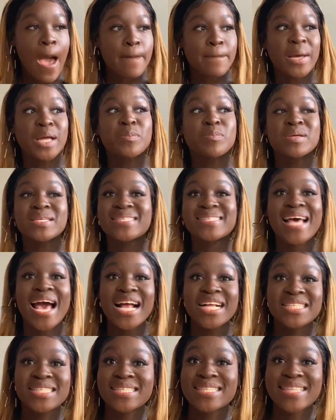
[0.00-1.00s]
But
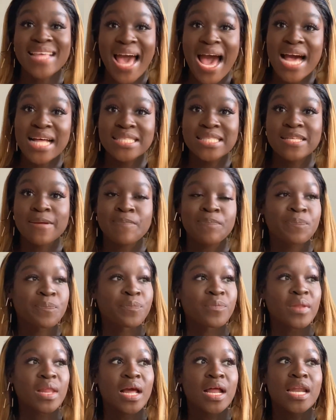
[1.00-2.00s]
besides that,
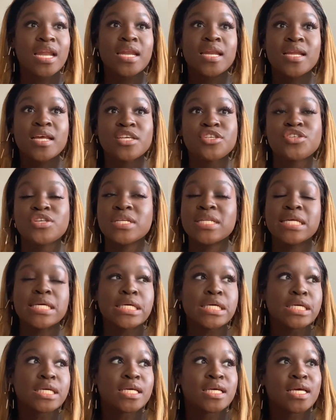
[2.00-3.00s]

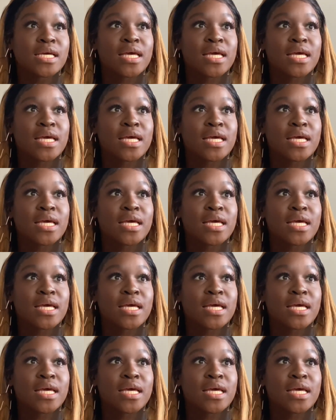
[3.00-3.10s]
literally